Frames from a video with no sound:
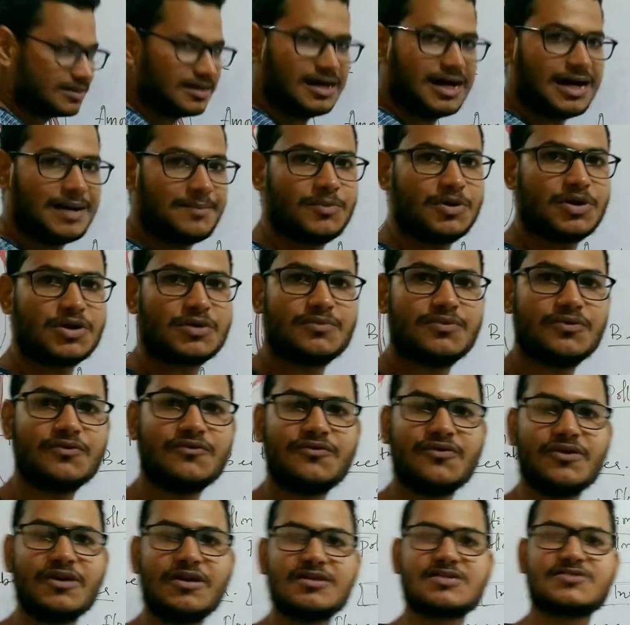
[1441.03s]

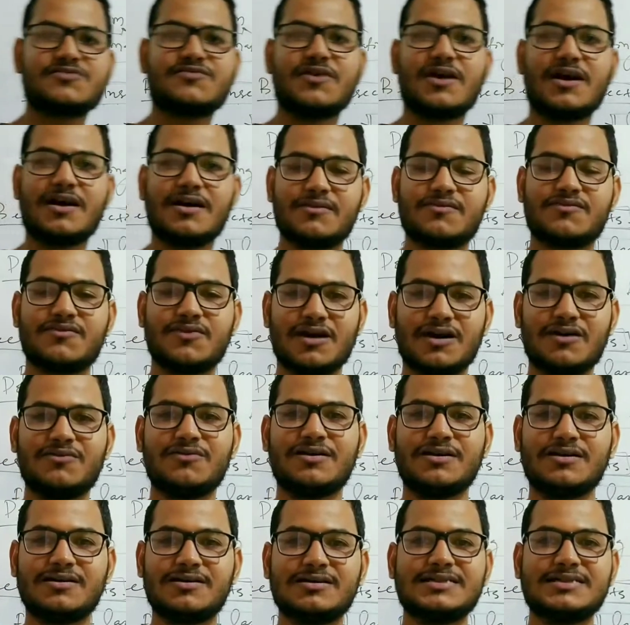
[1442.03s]
amorphophallus flower